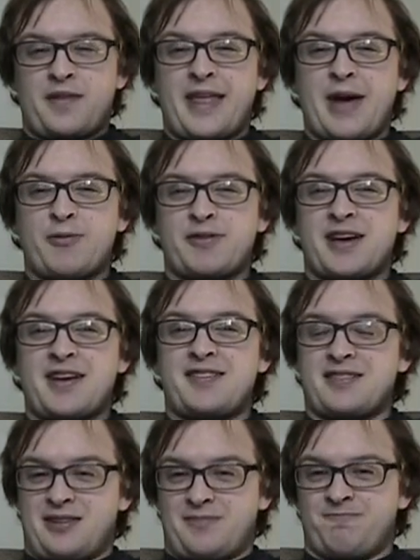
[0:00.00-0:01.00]
That was
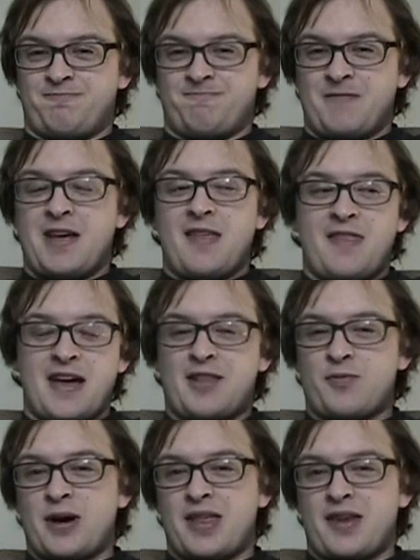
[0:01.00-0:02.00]
icing.
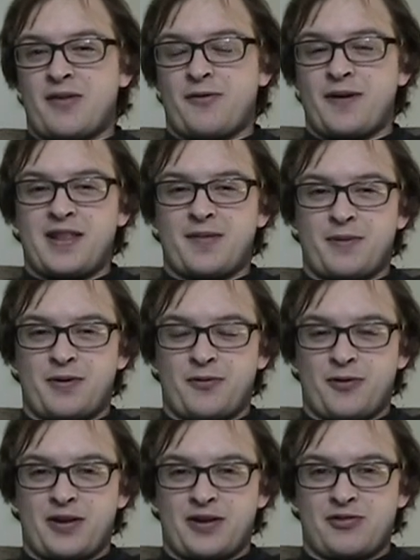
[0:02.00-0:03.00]
That's why the defenseman
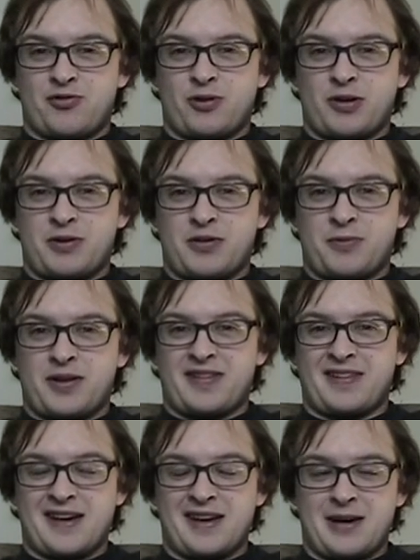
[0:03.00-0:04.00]
for the Detroit Red
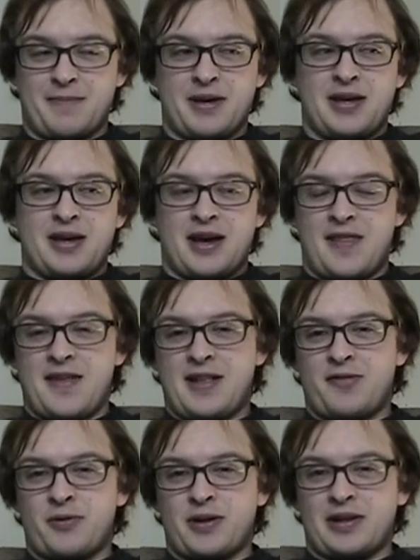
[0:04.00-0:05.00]
Wings let up. And
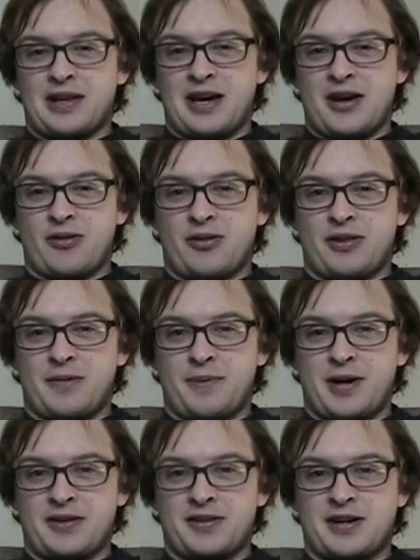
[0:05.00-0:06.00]
that's what allowed the
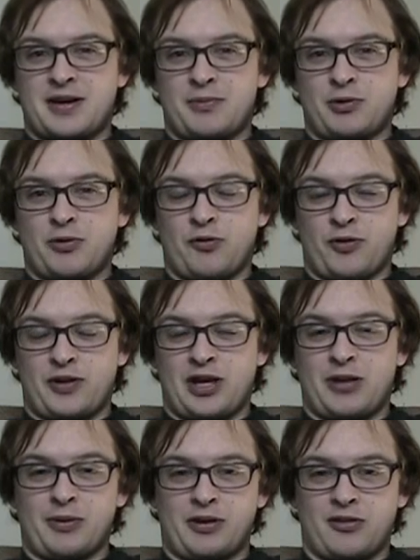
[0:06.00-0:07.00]
puck to come loose for
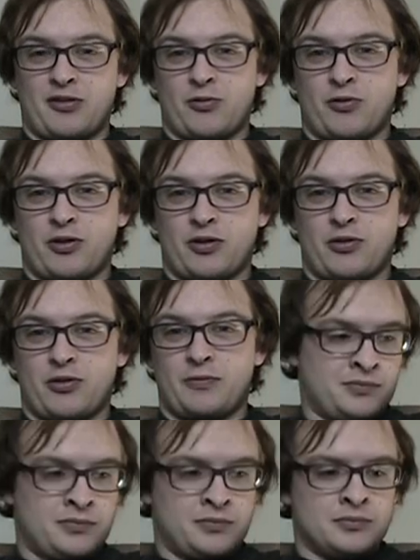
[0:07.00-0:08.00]
Talbot to score the goal.